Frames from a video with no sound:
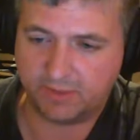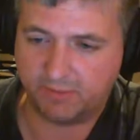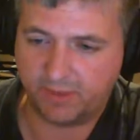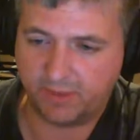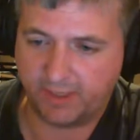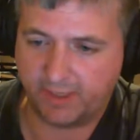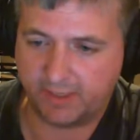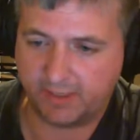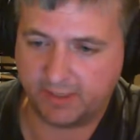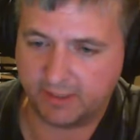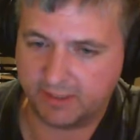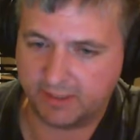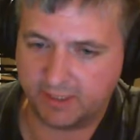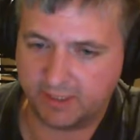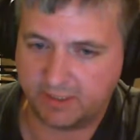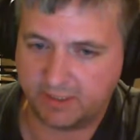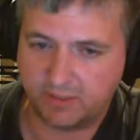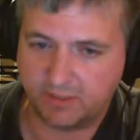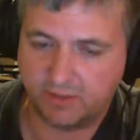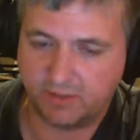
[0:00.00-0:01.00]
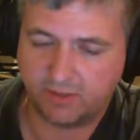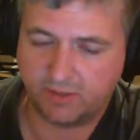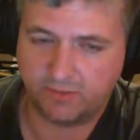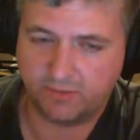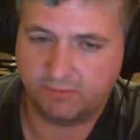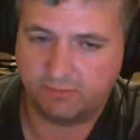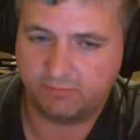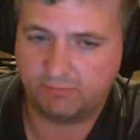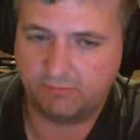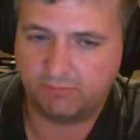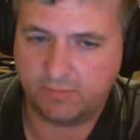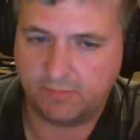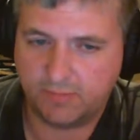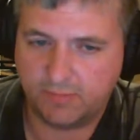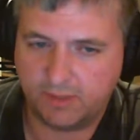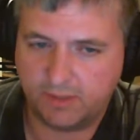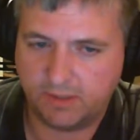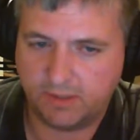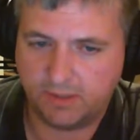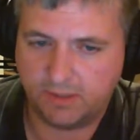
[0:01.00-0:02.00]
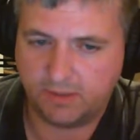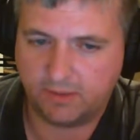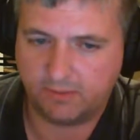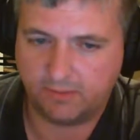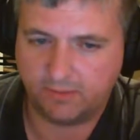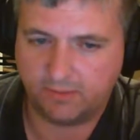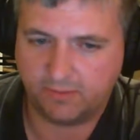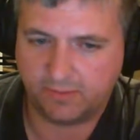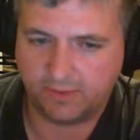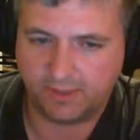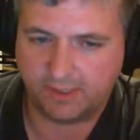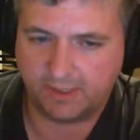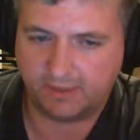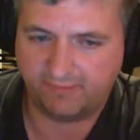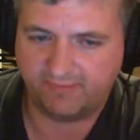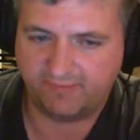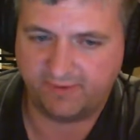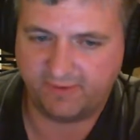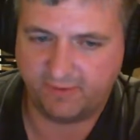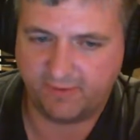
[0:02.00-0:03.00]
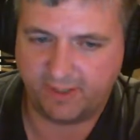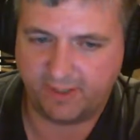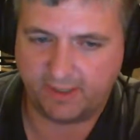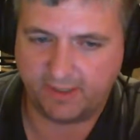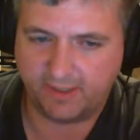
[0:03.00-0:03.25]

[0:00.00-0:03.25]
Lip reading: and behind the scenes. You don't really get to feel that.